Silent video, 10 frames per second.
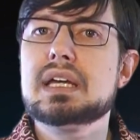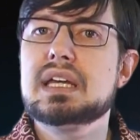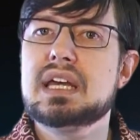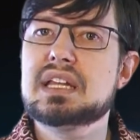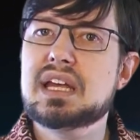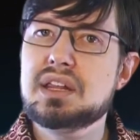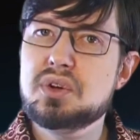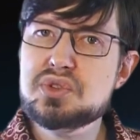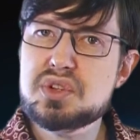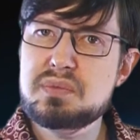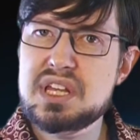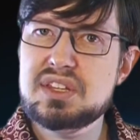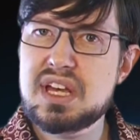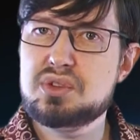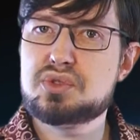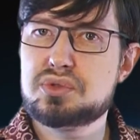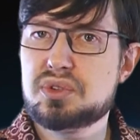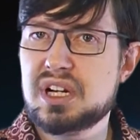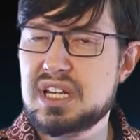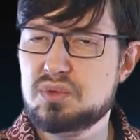It can also mean danger to
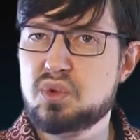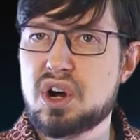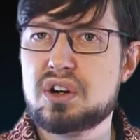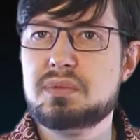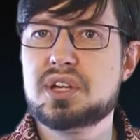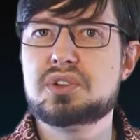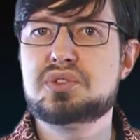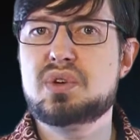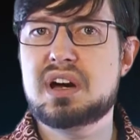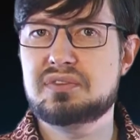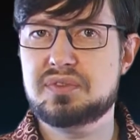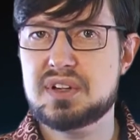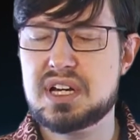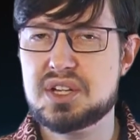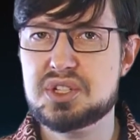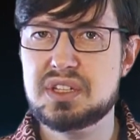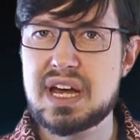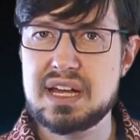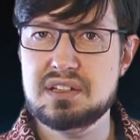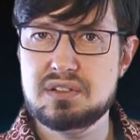clean water because you have
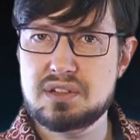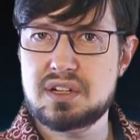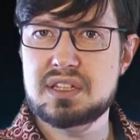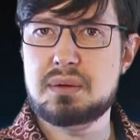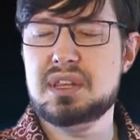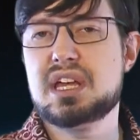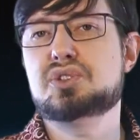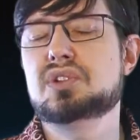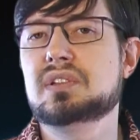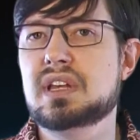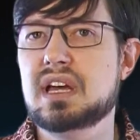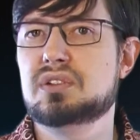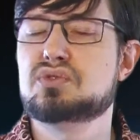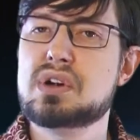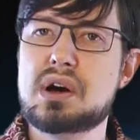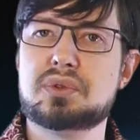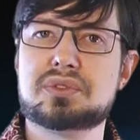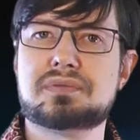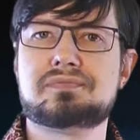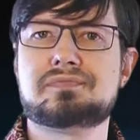saline contamination and drought.